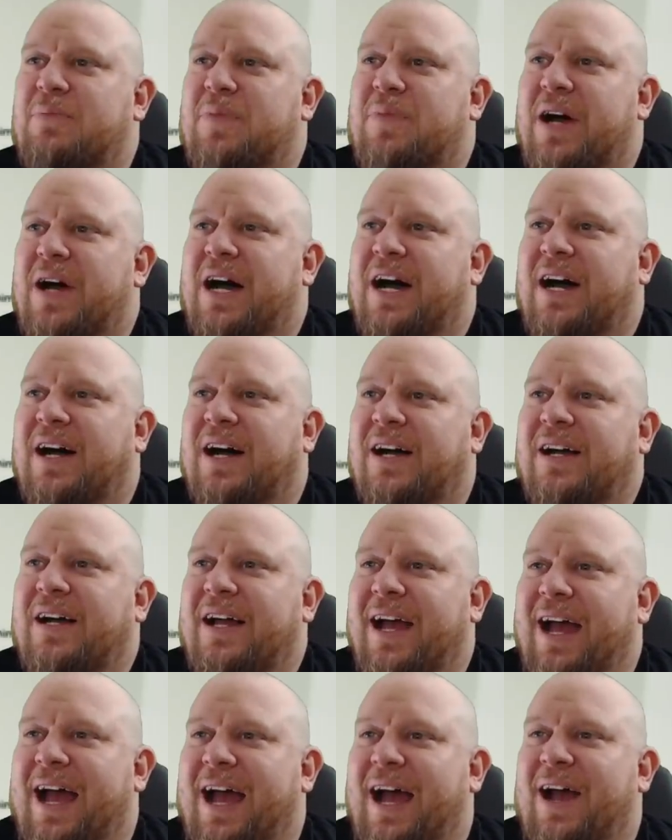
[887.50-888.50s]
a bar.
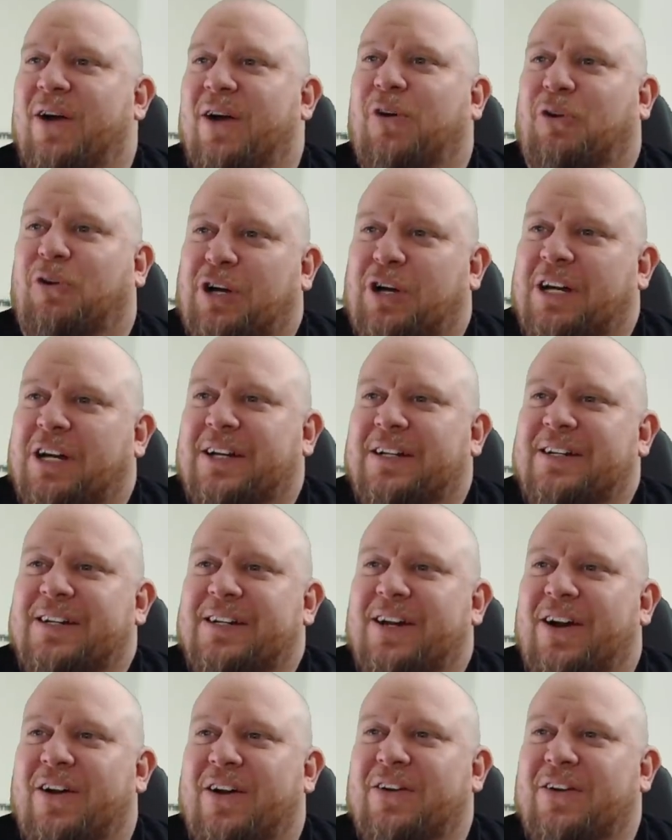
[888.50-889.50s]
Ow!
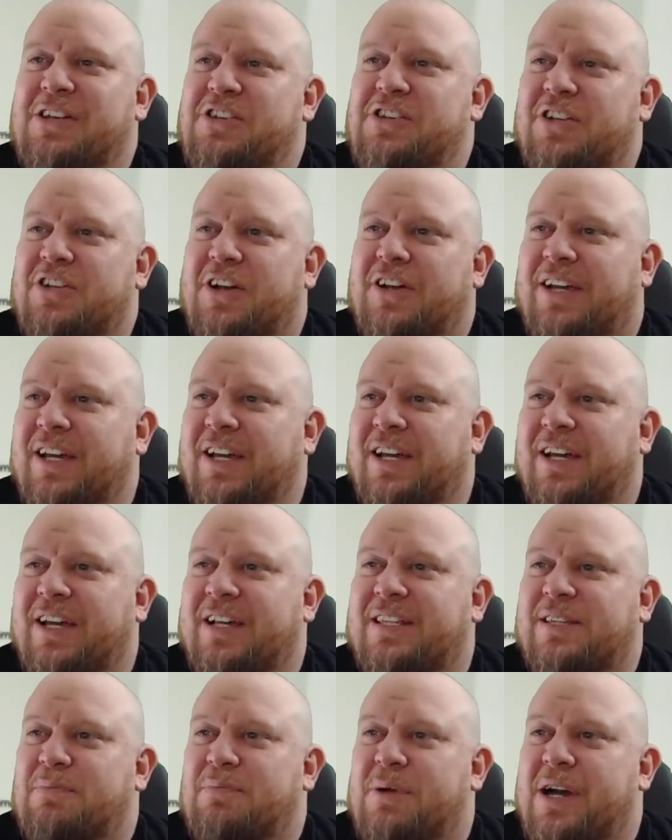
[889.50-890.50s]
Only joking,
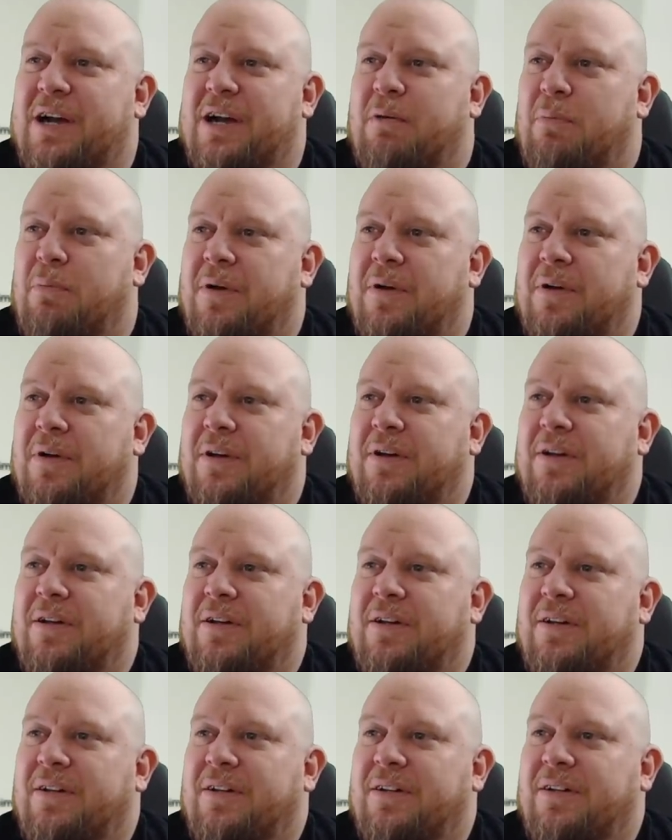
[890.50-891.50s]
it's a pub.
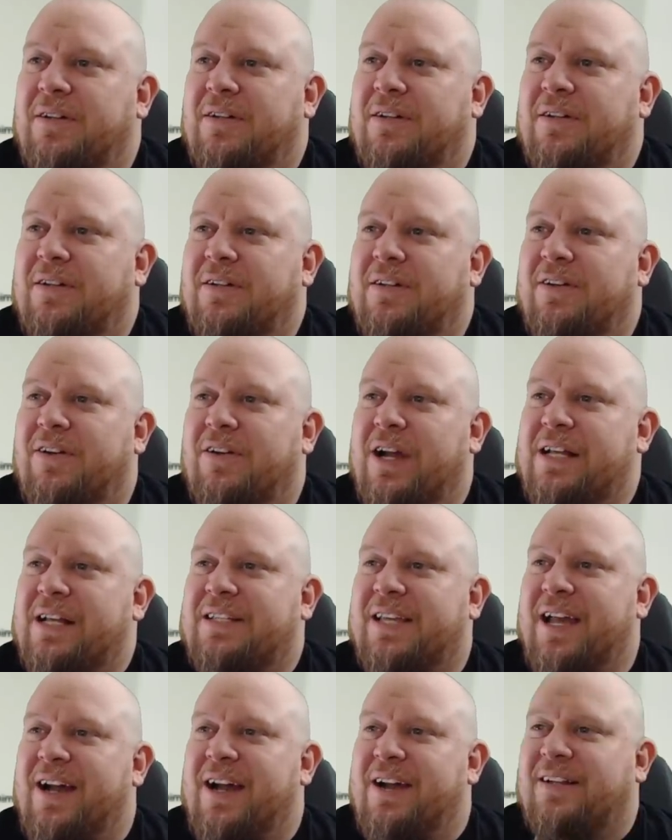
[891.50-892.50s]

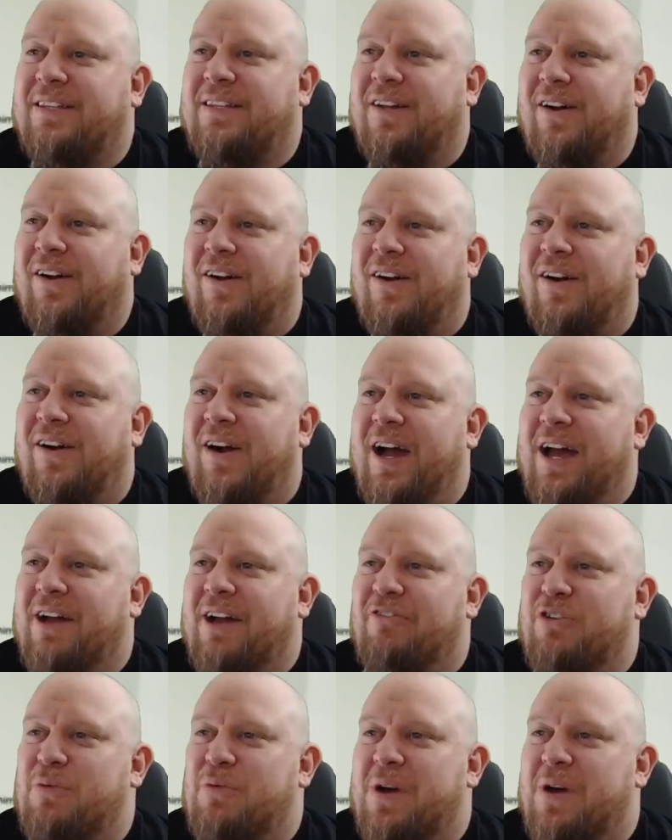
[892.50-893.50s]
Greg's character. Oh, hi
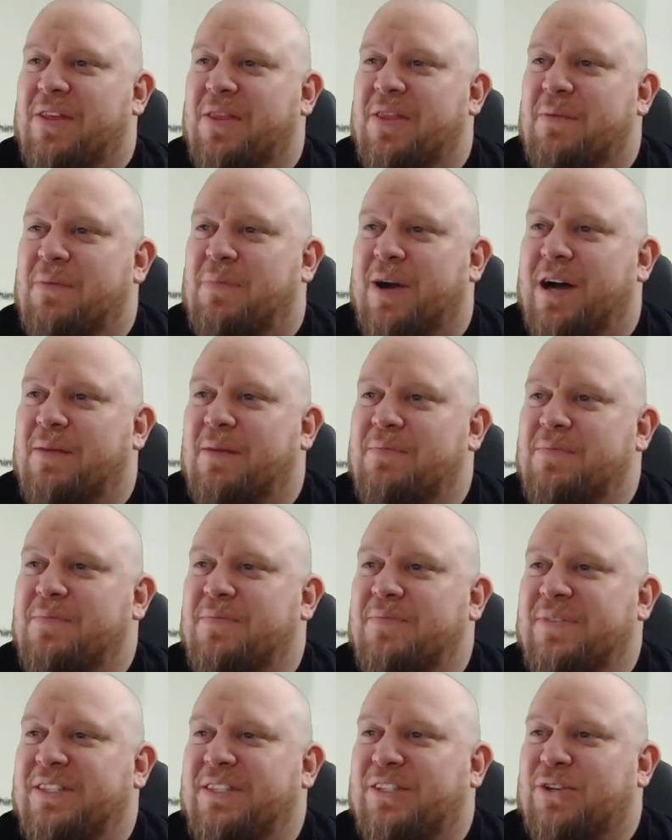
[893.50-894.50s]
everyone in the
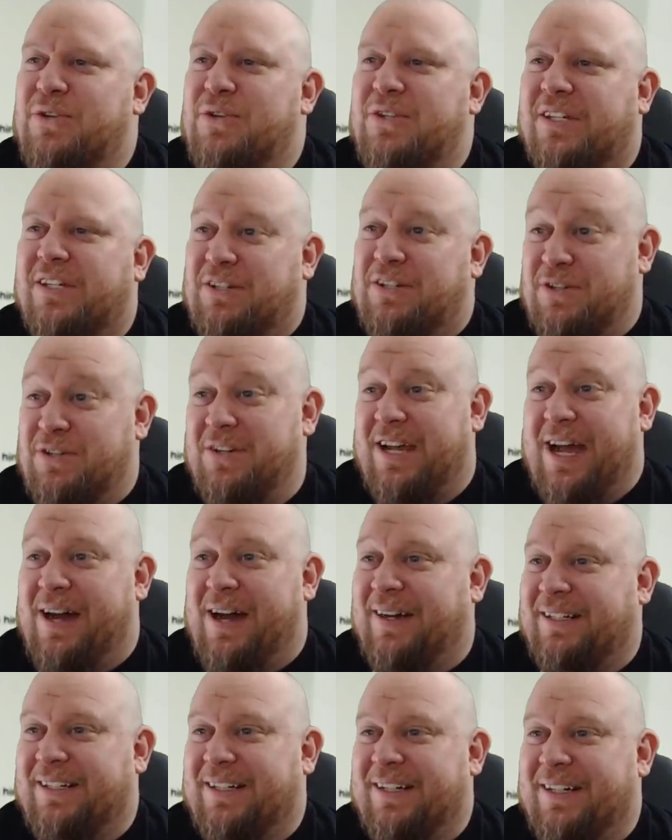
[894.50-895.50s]
pub. Susan, new
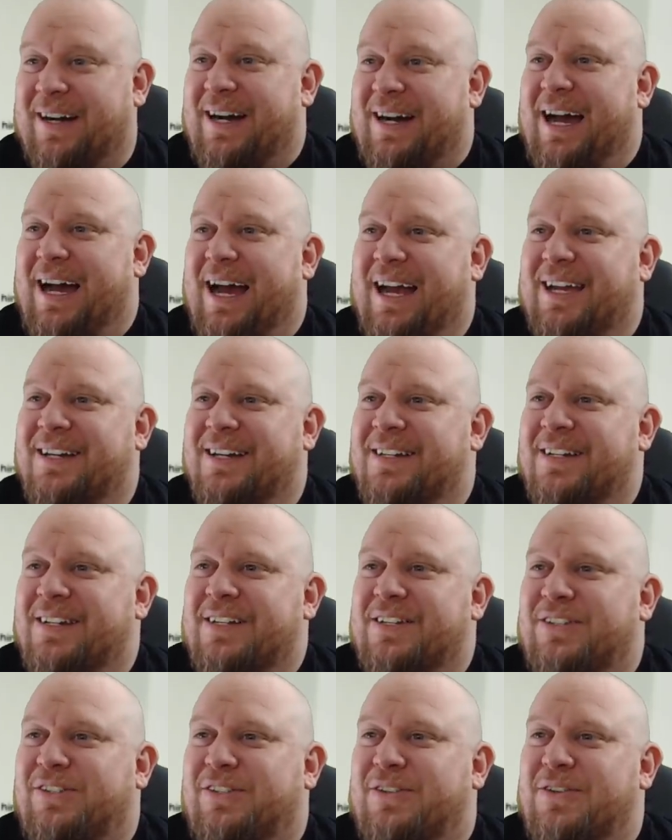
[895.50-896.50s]
character. Hi.
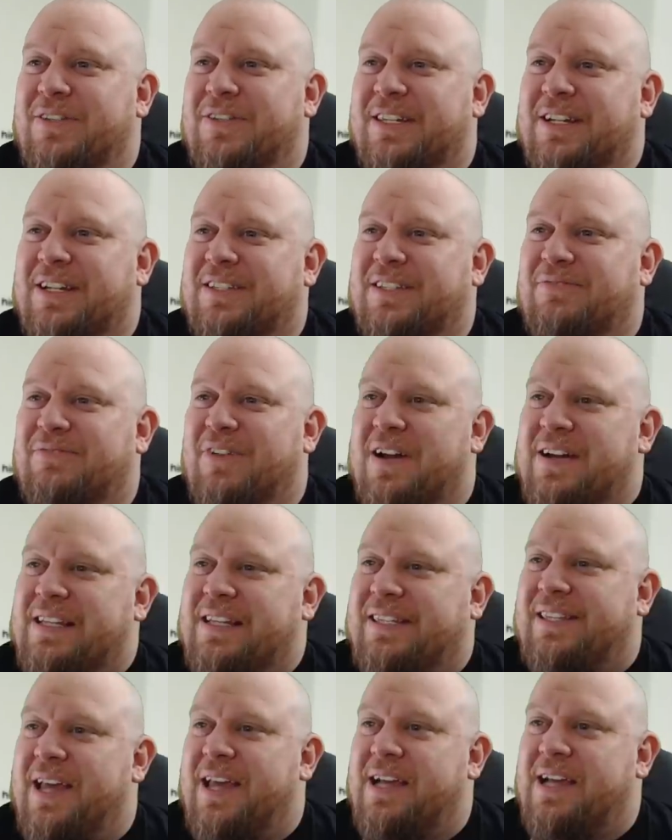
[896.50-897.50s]
Susan is very
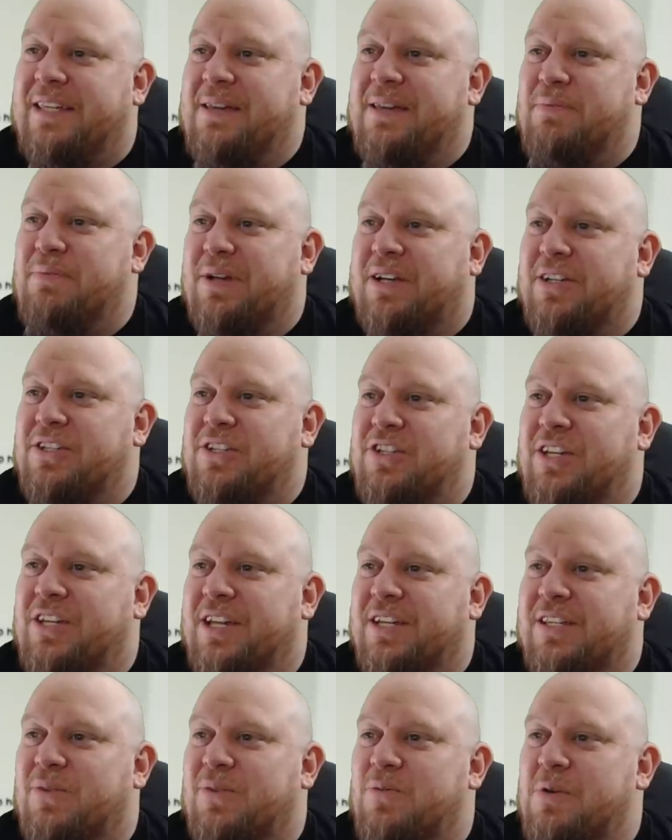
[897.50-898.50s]
sexy because
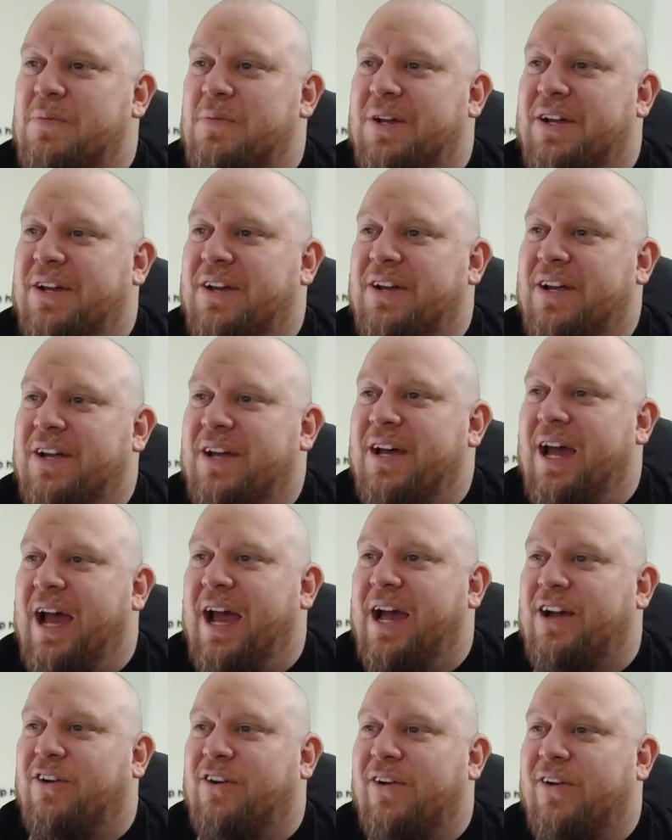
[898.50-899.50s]
she is a woman,
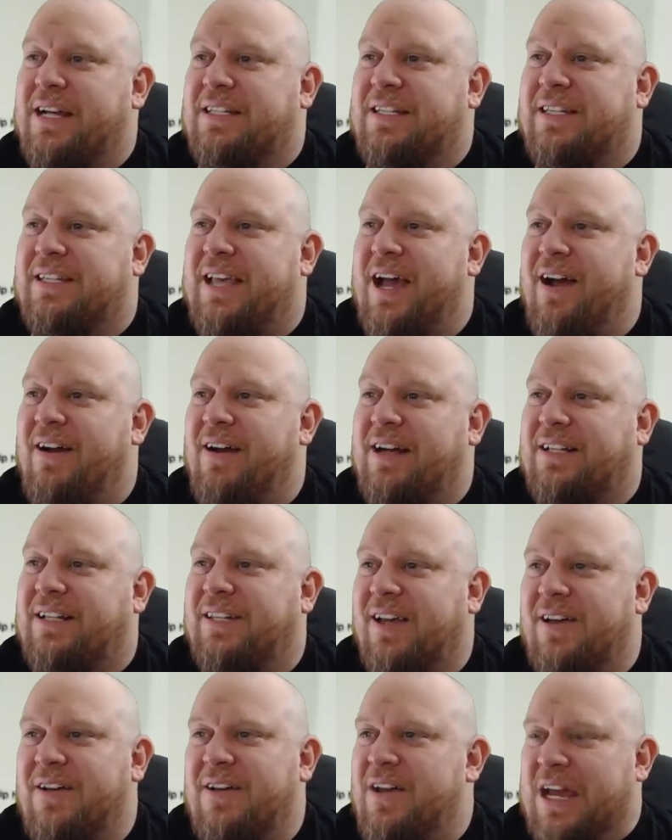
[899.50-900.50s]
and Greg's
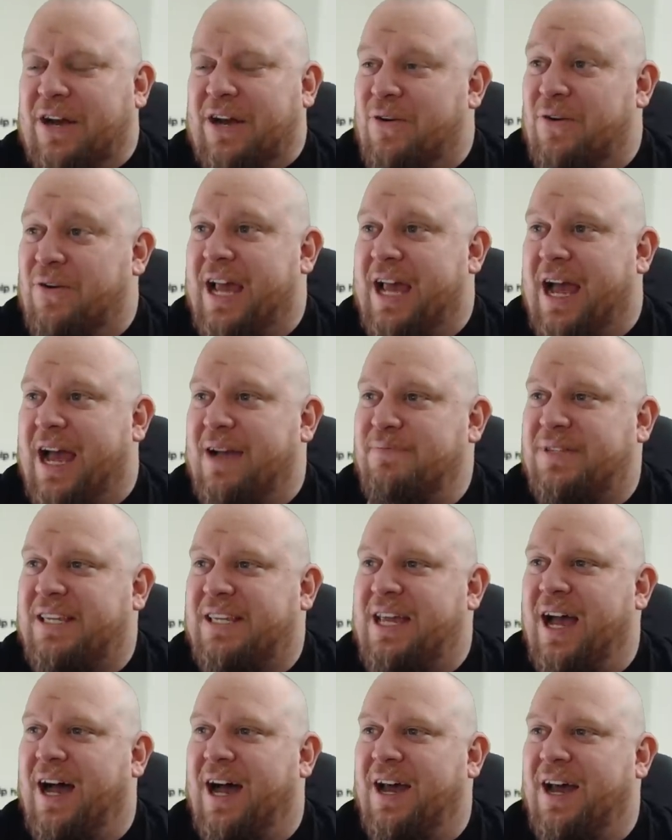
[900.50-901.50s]
character, in all caps,
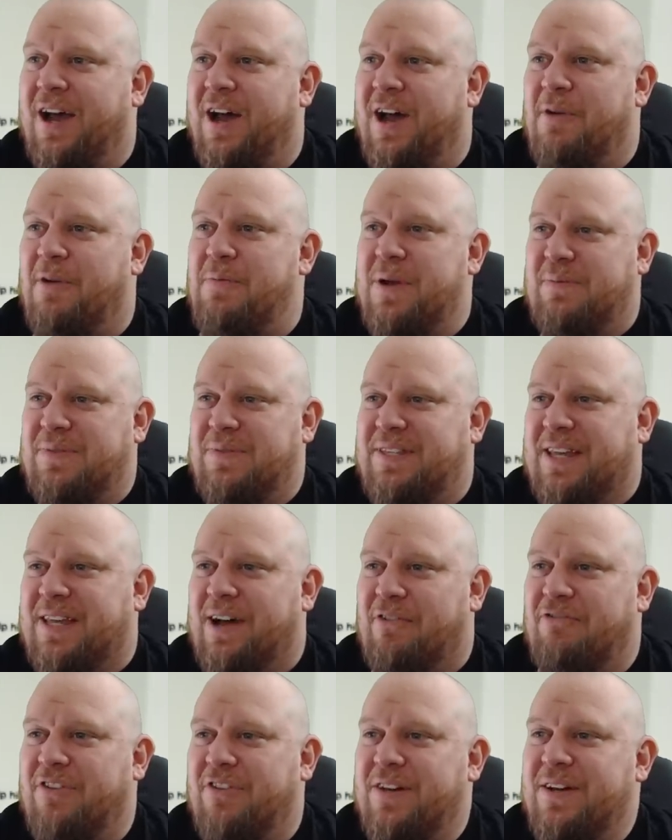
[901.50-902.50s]
can't help
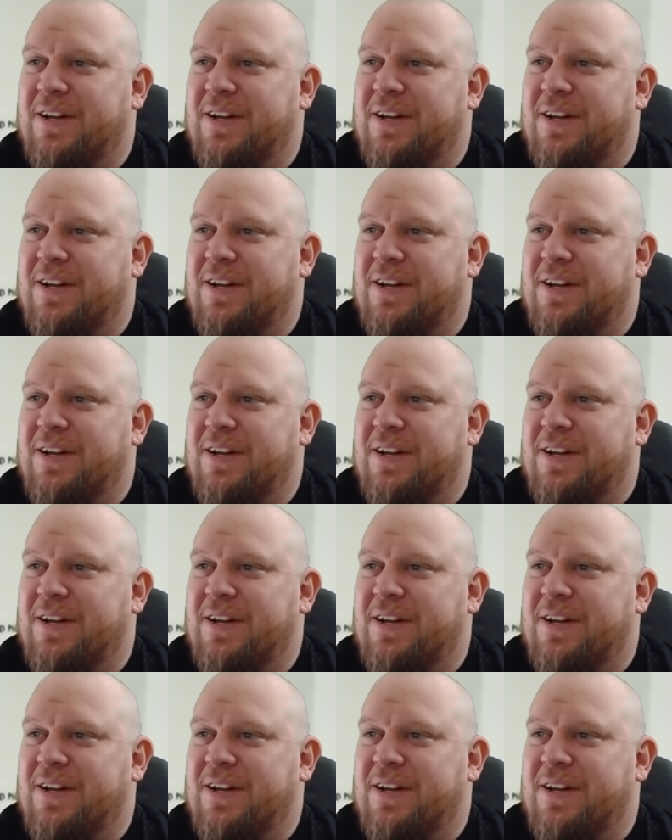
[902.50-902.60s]
himself.